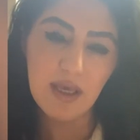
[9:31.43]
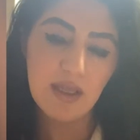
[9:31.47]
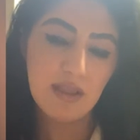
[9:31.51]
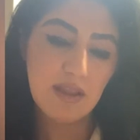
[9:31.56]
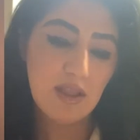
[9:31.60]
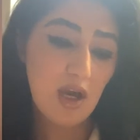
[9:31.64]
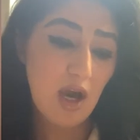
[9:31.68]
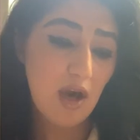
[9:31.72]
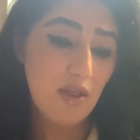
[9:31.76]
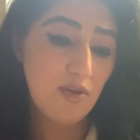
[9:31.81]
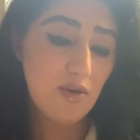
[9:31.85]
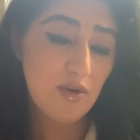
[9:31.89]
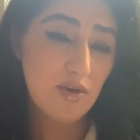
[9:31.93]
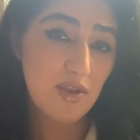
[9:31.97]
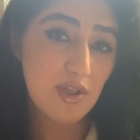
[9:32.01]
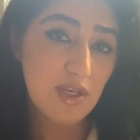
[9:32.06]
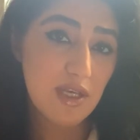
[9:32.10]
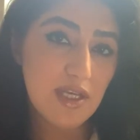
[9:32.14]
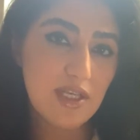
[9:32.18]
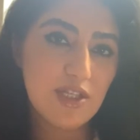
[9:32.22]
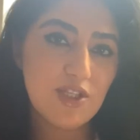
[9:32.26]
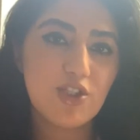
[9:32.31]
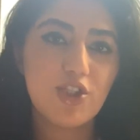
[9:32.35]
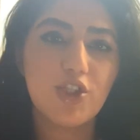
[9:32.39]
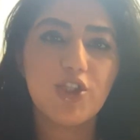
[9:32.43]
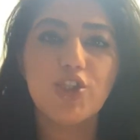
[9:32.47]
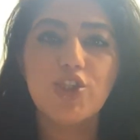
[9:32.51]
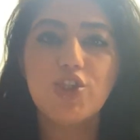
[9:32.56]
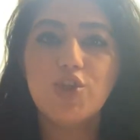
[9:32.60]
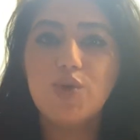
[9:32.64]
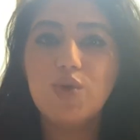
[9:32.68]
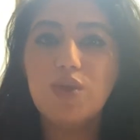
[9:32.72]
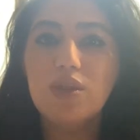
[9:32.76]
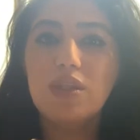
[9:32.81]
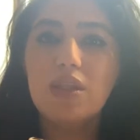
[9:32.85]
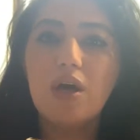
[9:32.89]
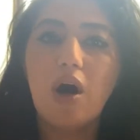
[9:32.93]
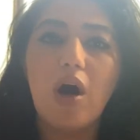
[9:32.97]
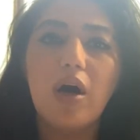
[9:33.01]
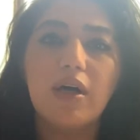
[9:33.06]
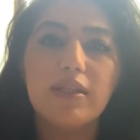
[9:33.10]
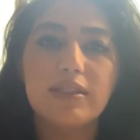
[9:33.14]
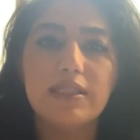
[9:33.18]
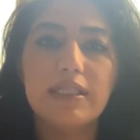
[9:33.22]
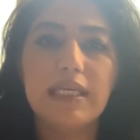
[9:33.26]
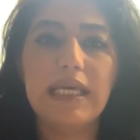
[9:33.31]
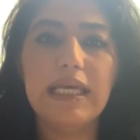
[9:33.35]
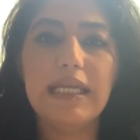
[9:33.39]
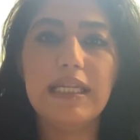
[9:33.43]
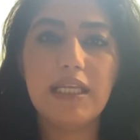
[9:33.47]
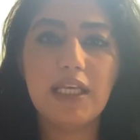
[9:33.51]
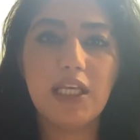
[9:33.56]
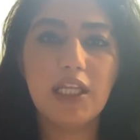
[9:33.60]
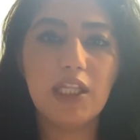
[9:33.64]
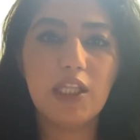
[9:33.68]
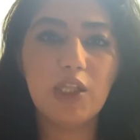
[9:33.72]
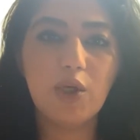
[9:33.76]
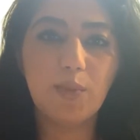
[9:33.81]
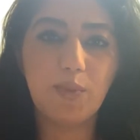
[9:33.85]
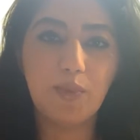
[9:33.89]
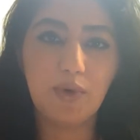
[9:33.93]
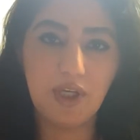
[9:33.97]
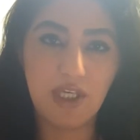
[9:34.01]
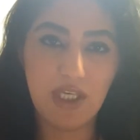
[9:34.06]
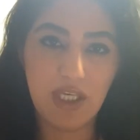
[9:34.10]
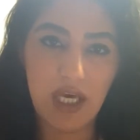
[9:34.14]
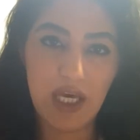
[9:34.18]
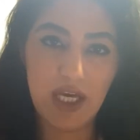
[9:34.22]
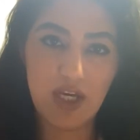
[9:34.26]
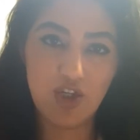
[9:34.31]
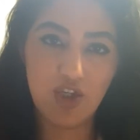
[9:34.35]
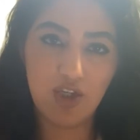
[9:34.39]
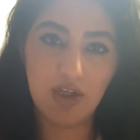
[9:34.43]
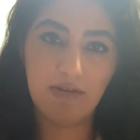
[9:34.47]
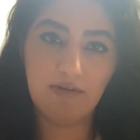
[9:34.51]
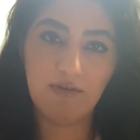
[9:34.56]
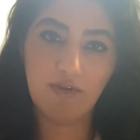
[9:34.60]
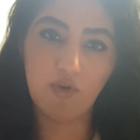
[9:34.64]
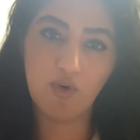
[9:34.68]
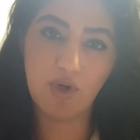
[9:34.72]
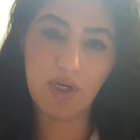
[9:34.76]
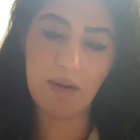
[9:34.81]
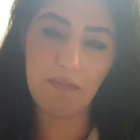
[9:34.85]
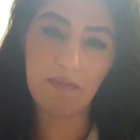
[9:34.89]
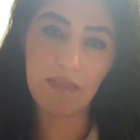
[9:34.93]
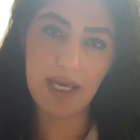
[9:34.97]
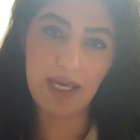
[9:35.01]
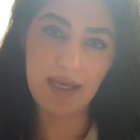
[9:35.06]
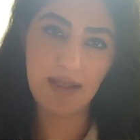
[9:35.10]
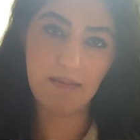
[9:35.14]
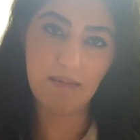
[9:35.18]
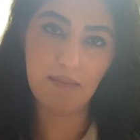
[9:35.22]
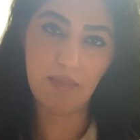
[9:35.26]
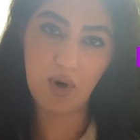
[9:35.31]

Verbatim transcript: The other things, do not any lubrication for the main